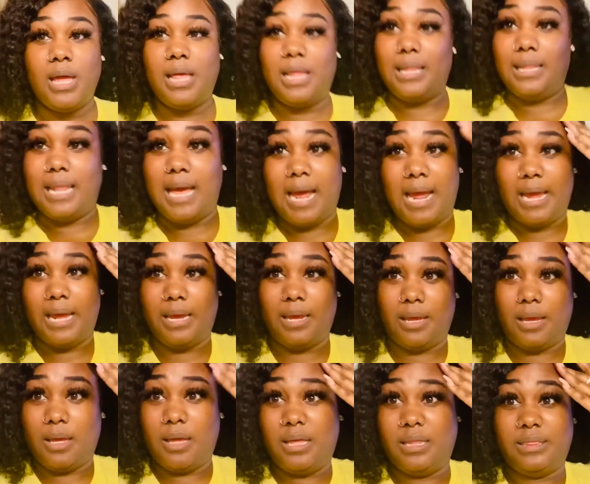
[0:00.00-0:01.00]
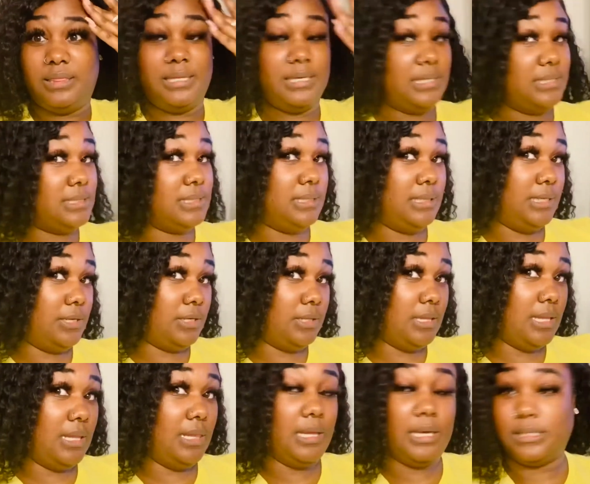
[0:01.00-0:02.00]
Like, this
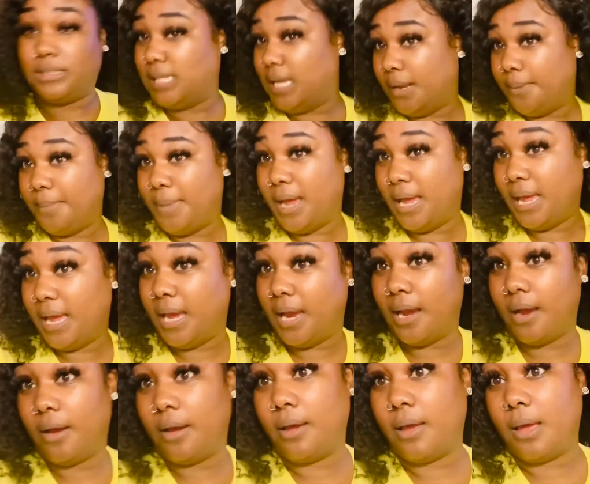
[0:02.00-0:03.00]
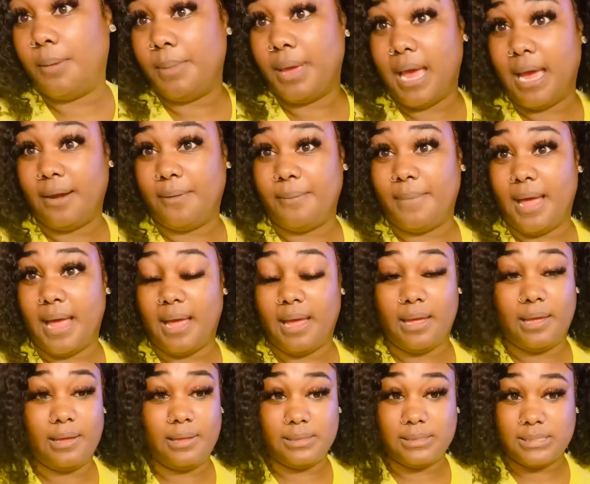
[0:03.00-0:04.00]
literally looks like my hair coming out of my
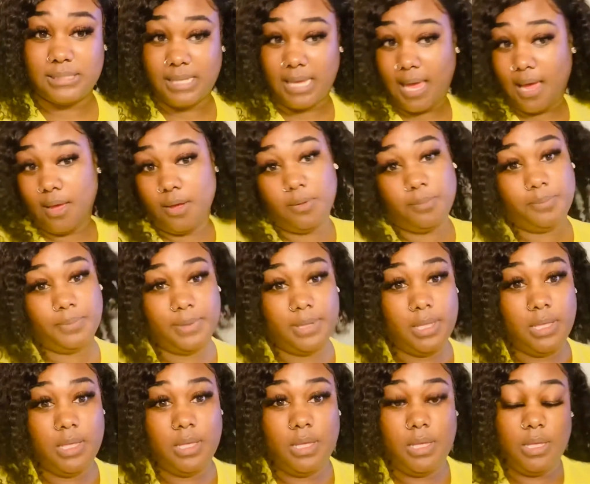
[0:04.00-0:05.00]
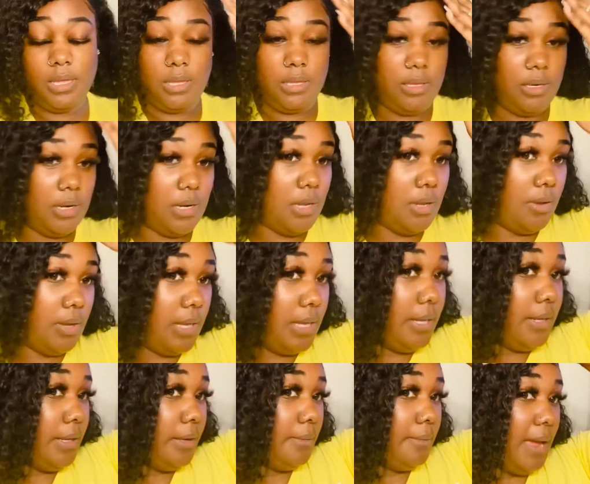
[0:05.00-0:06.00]
scalp. You know,
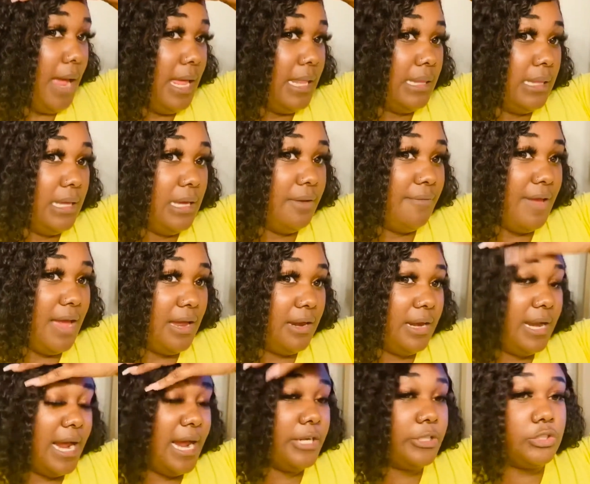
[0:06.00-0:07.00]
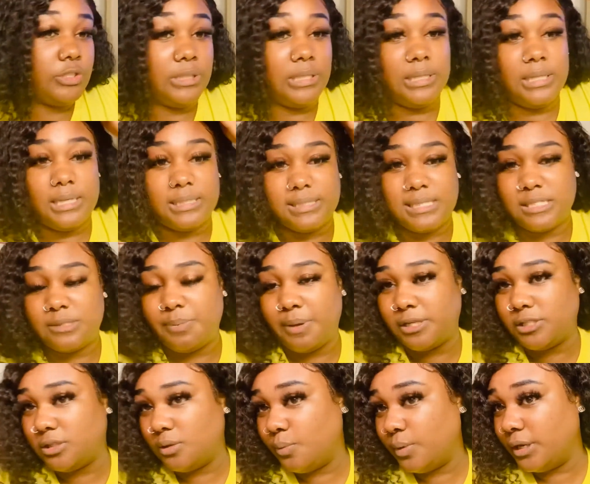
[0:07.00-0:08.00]
I love how natural it looks,
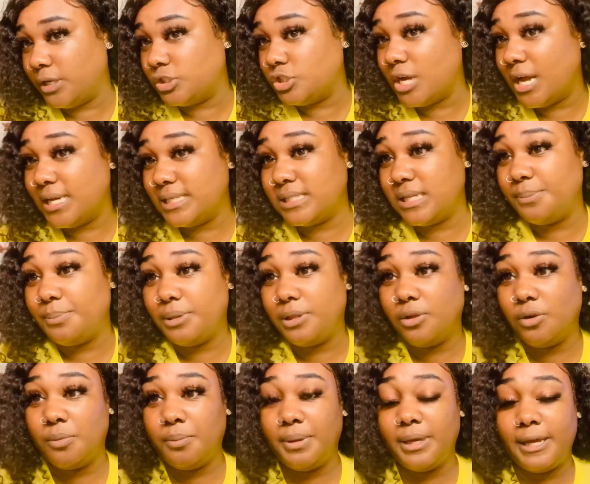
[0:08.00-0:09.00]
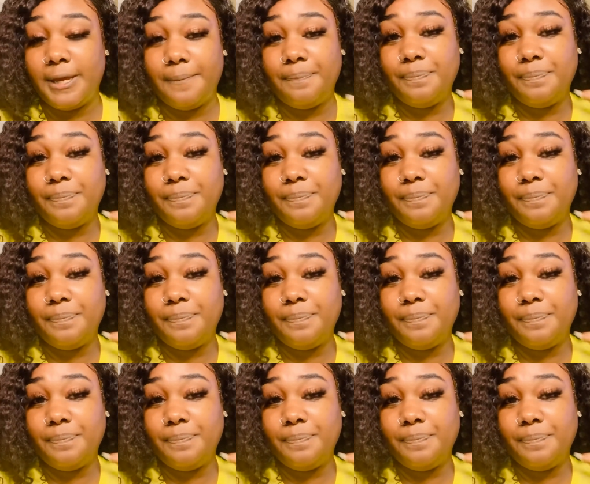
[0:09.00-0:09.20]
especially when it dries up a little bit.